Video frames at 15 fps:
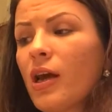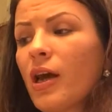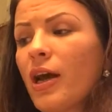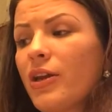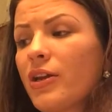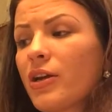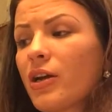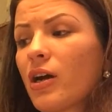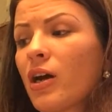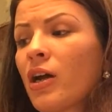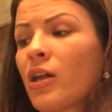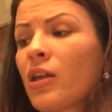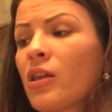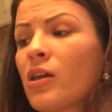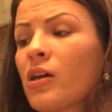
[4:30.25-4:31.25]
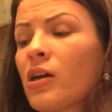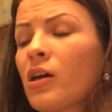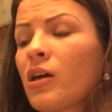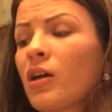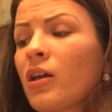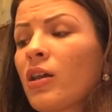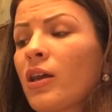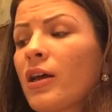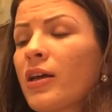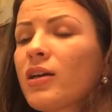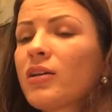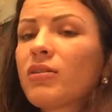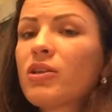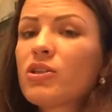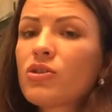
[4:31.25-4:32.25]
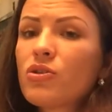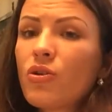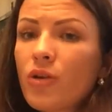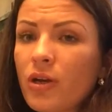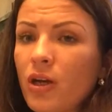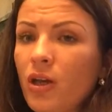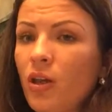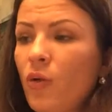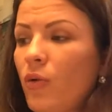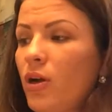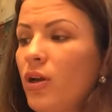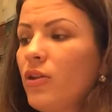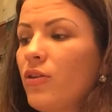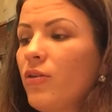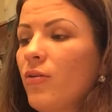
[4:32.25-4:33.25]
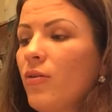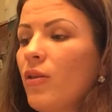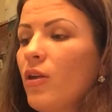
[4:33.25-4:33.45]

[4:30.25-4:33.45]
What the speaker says: any kind like historical event.